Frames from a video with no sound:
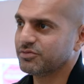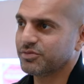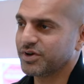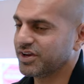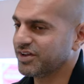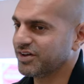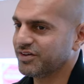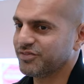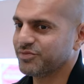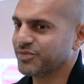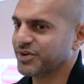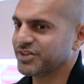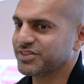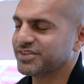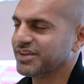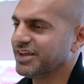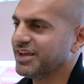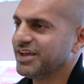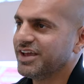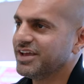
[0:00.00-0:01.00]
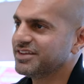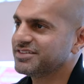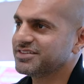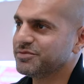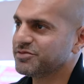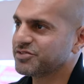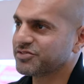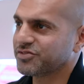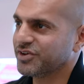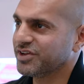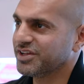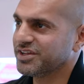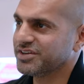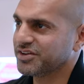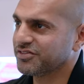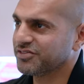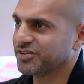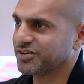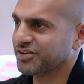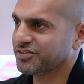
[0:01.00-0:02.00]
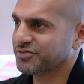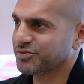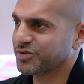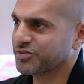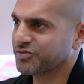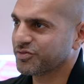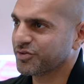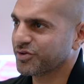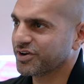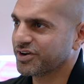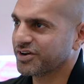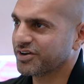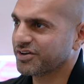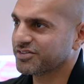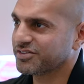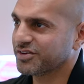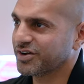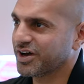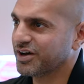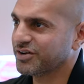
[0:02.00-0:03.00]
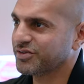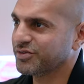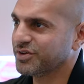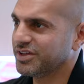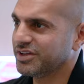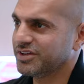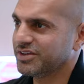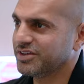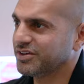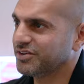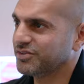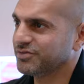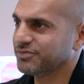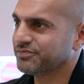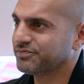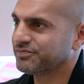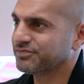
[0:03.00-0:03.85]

But it seems really difficult with 4 years. So how do we, you know?